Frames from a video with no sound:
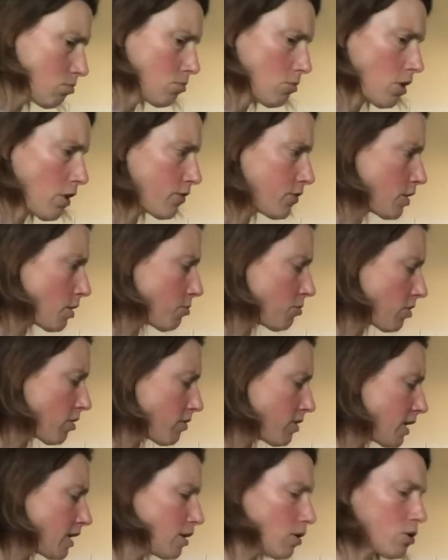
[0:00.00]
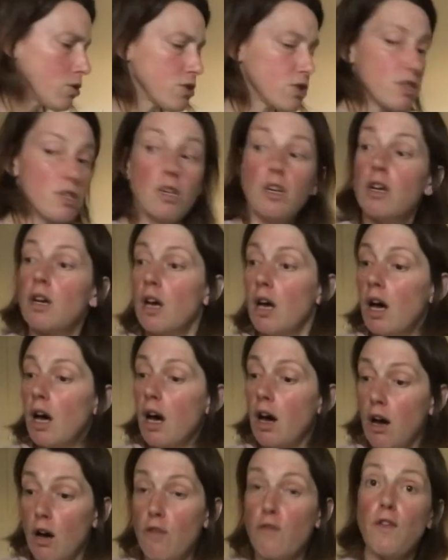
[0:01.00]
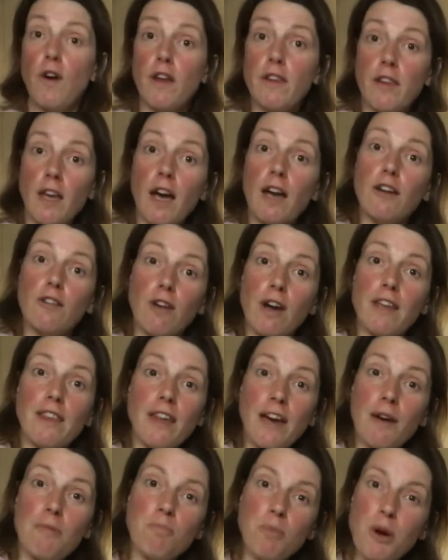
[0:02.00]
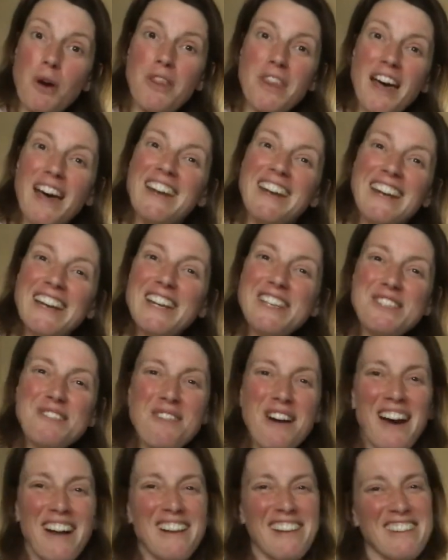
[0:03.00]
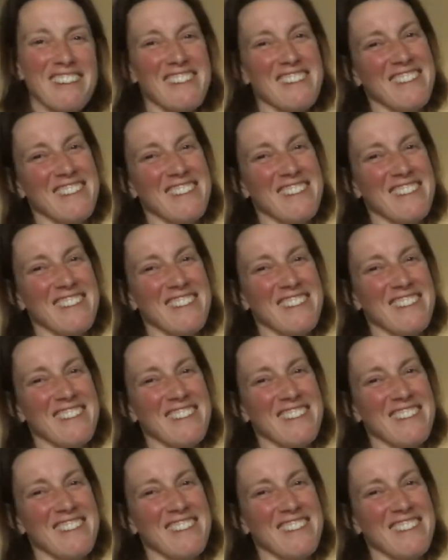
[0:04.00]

I've temporarily lost. I'll find that and grate that and put that in as well.